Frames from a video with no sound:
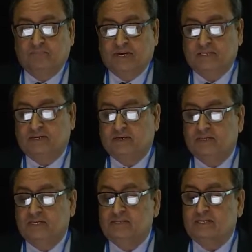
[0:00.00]
present,
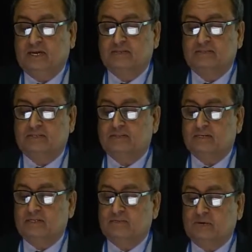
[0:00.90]
these cancers
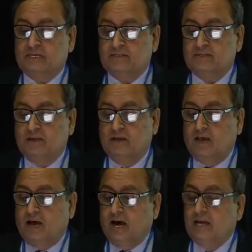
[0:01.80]
express
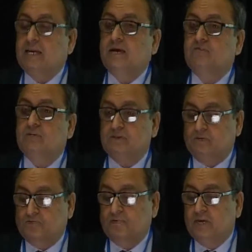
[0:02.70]
high levels
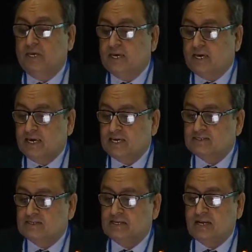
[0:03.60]
of
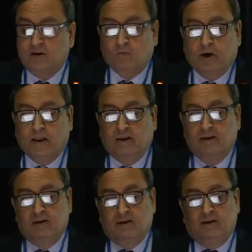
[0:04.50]
ASCL1,
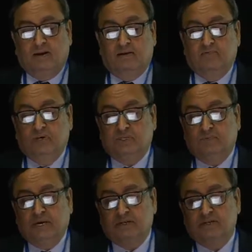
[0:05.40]
which
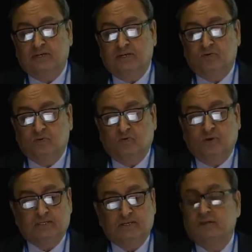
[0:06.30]
makes it useful
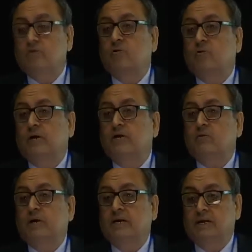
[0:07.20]
as a
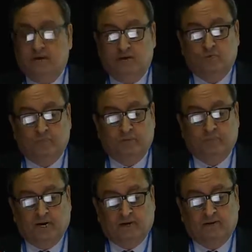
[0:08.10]
neuroendocrine tumor
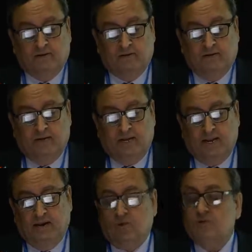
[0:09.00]
marker.
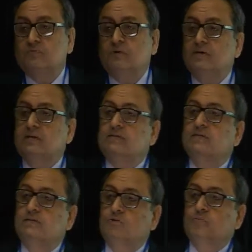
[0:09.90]
And Notch1 is a
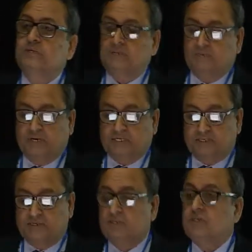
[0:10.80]
tumor
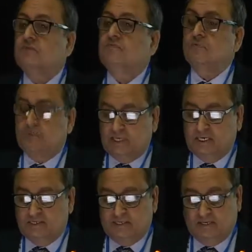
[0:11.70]
suppressor gene for
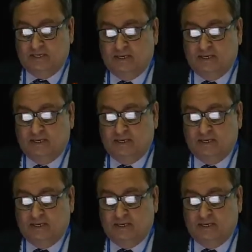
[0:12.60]
these